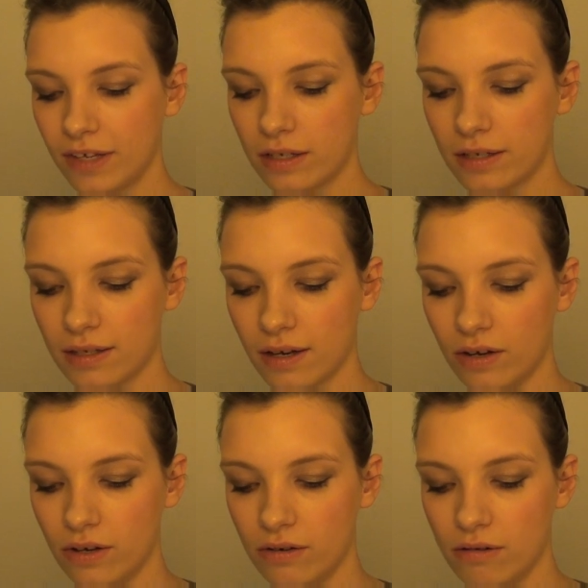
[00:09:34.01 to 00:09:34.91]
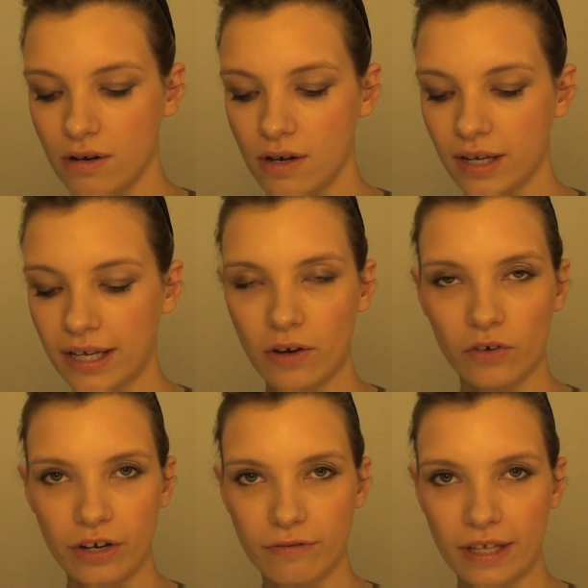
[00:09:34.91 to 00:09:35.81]
So get on
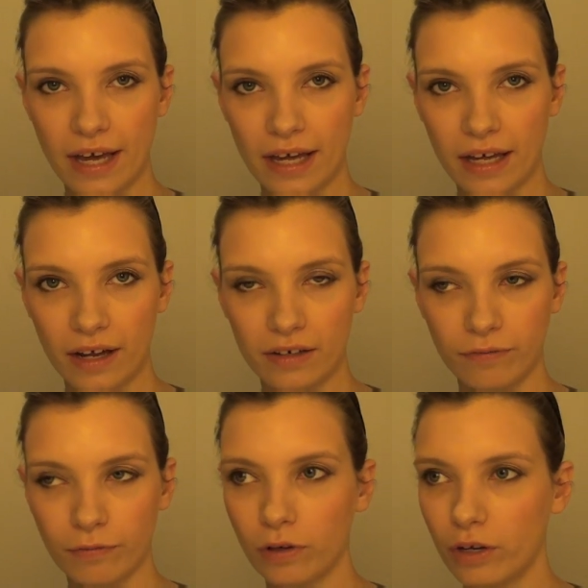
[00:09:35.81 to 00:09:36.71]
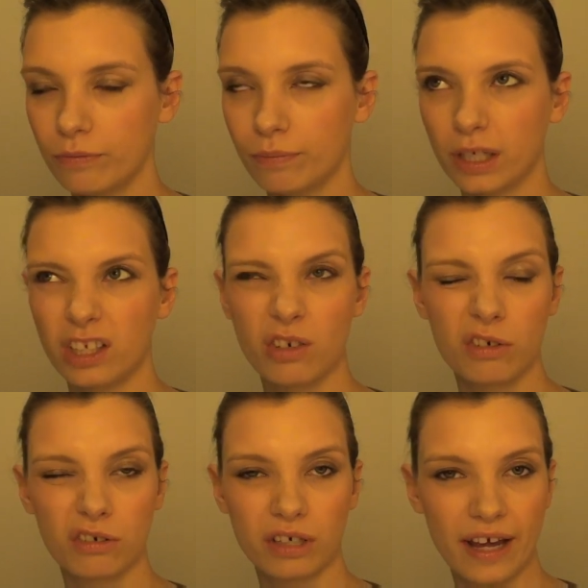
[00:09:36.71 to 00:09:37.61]
over there and follow by
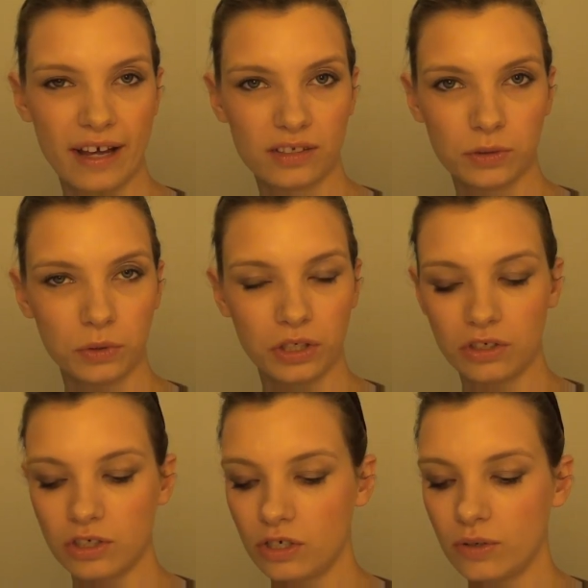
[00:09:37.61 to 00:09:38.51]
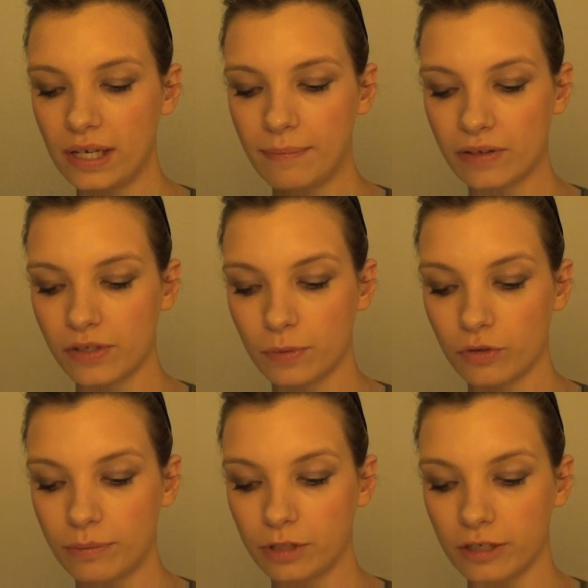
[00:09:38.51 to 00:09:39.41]
Google Connect or you can do email
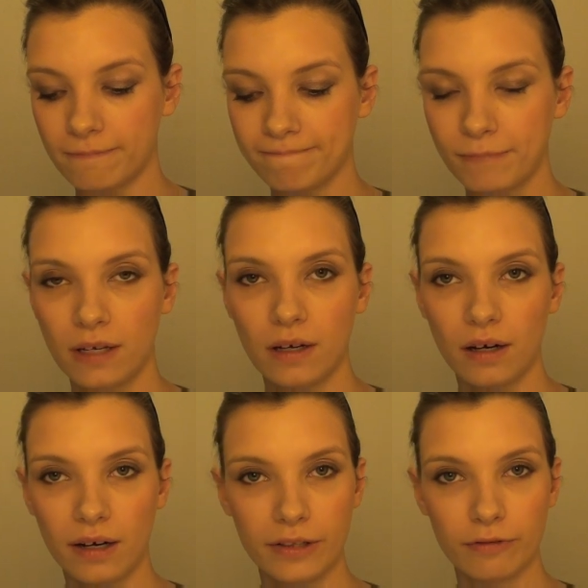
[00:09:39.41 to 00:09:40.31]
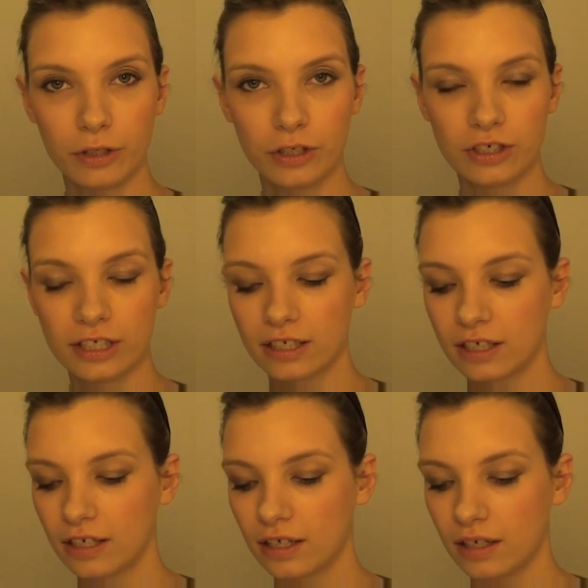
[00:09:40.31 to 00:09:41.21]
subscription, either are good,
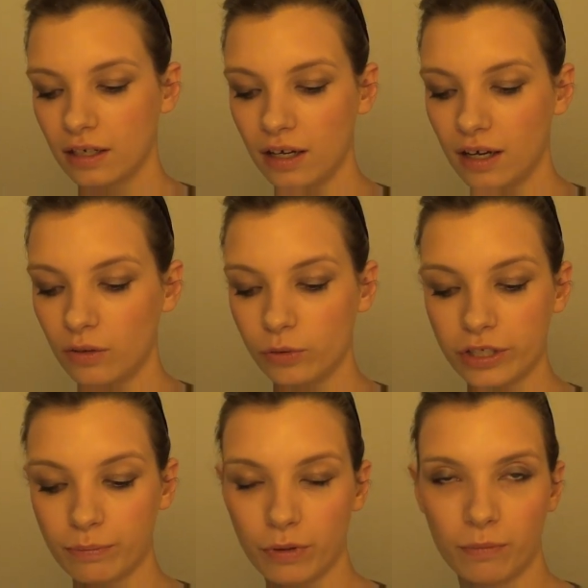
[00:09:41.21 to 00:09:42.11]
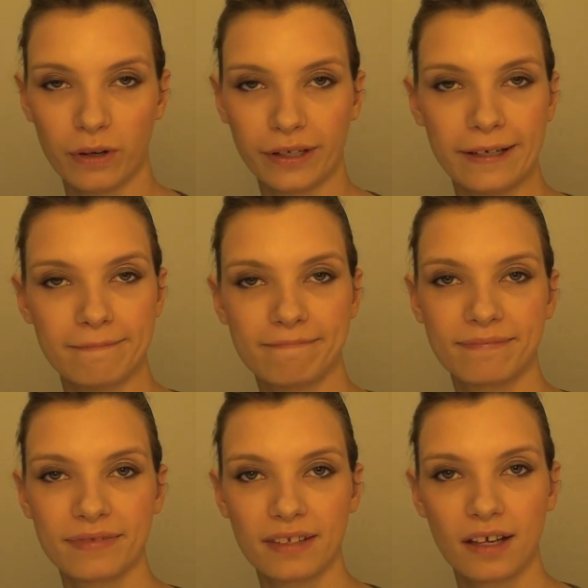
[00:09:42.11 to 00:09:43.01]
uh, or just bookmark it.
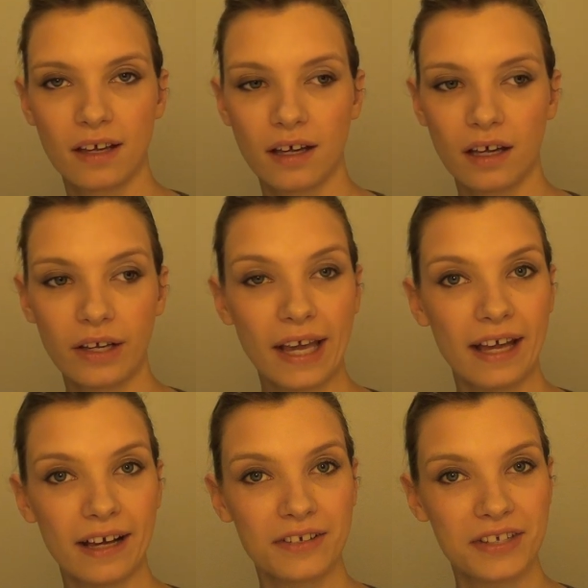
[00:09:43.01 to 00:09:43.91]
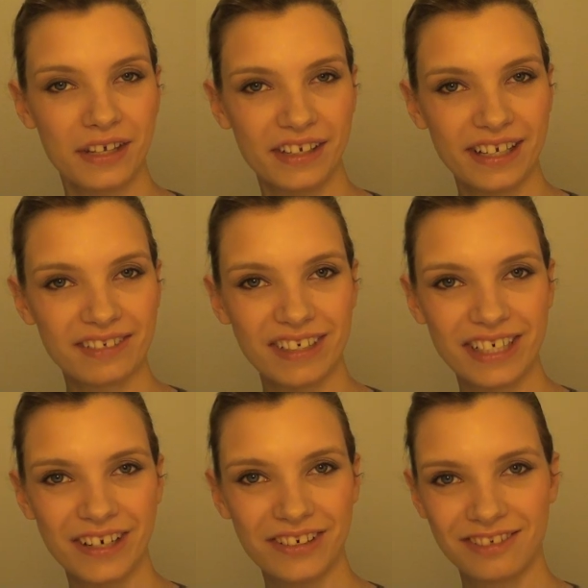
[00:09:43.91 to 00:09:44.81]
Okay, I'll see you in the next
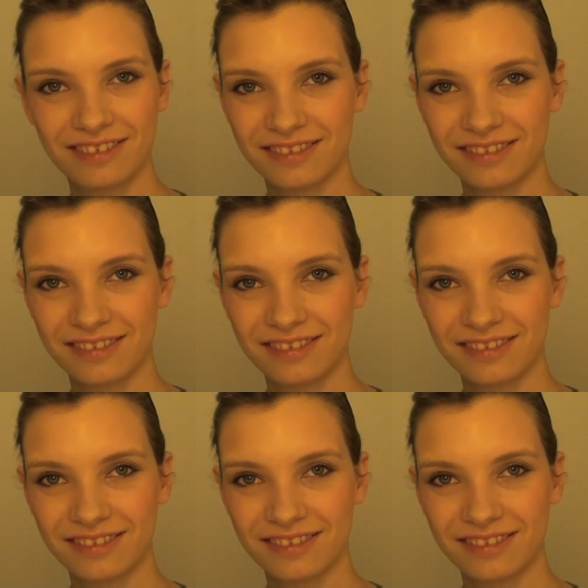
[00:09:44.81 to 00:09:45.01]
video.